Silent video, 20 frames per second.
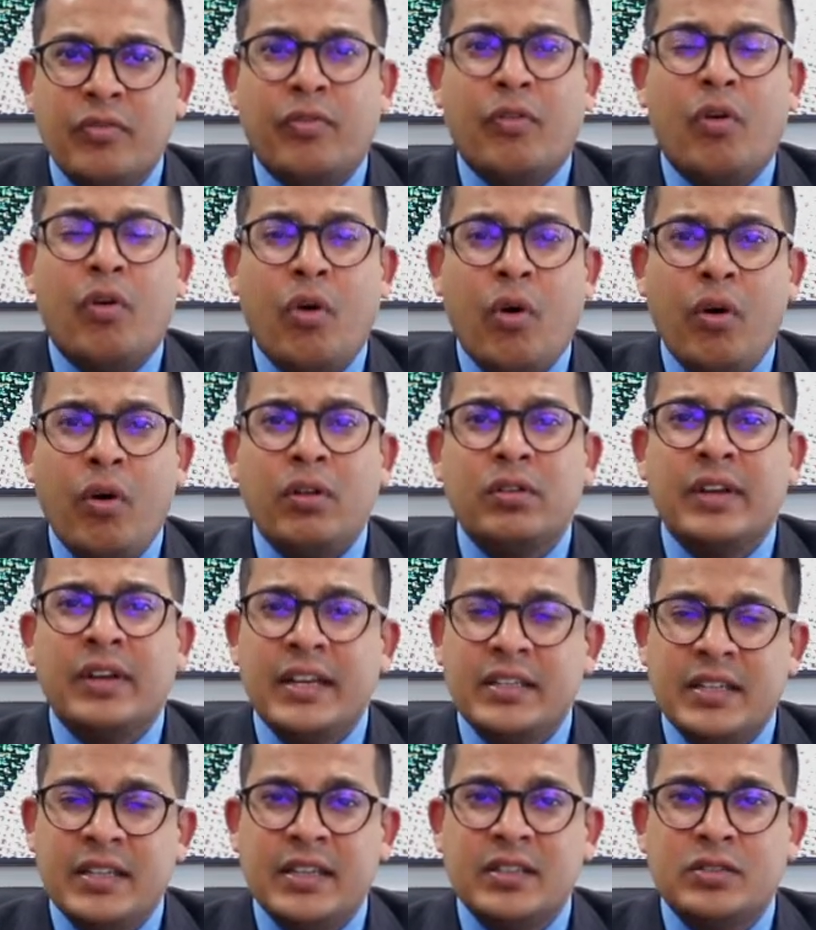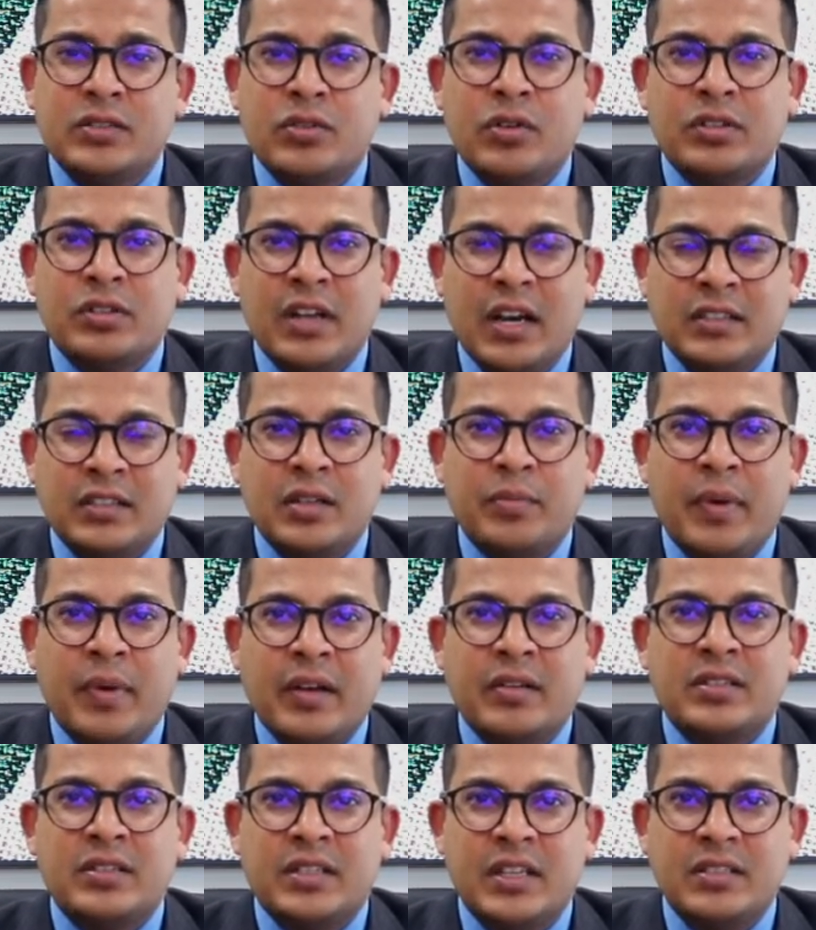for all ratings conducted by
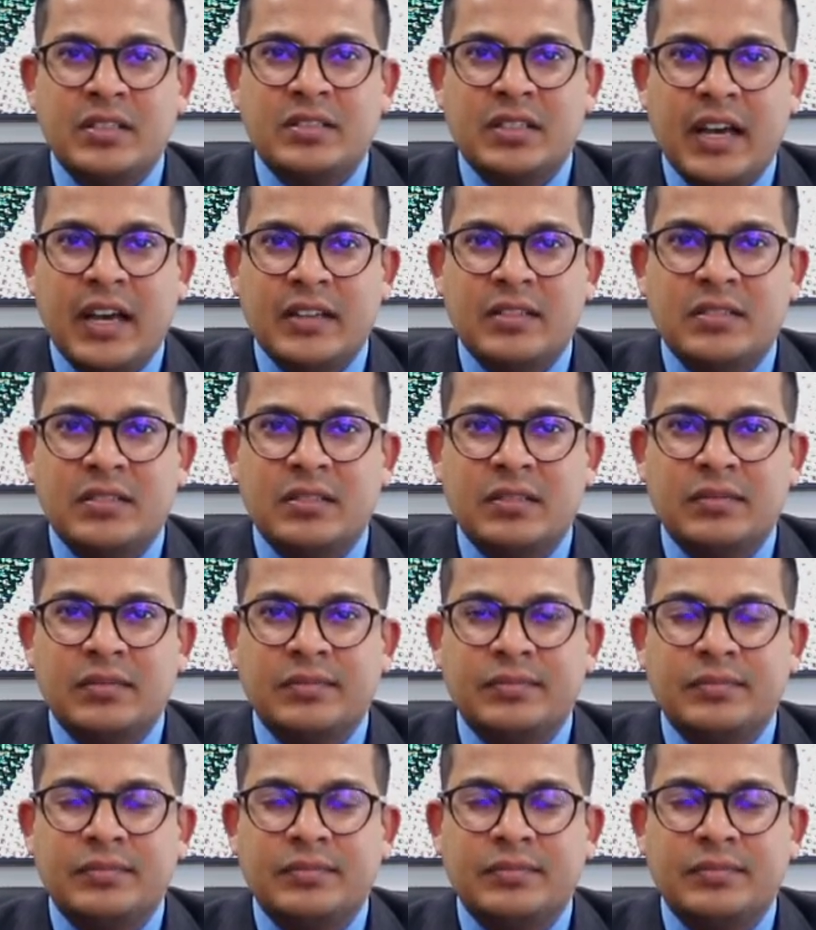Risk Insights.